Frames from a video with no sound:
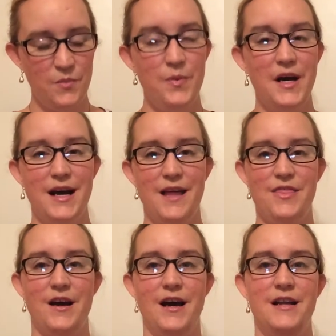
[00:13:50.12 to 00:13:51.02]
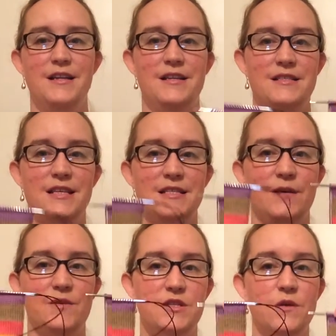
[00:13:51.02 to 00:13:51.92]
But I thought, since I
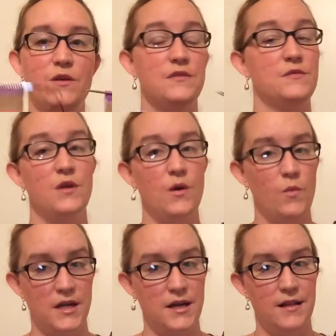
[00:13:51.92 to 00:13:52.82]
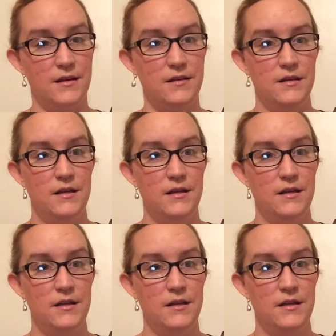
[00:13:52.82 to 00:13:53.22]
was so close, it was only one color